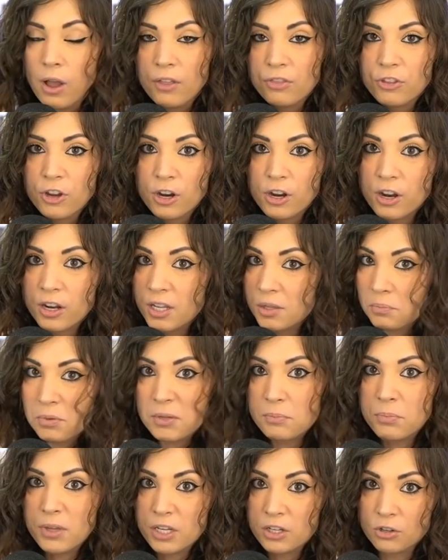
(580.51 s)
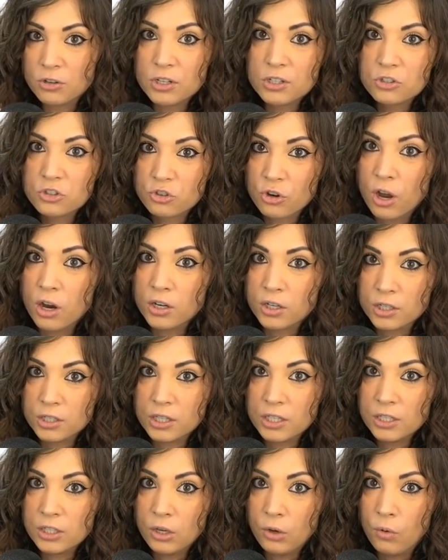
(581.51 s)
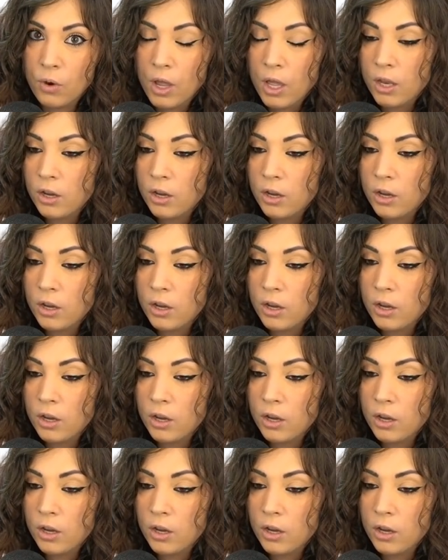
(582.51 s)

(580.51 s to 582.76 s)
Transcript: they're going to be bigger and stronger than you.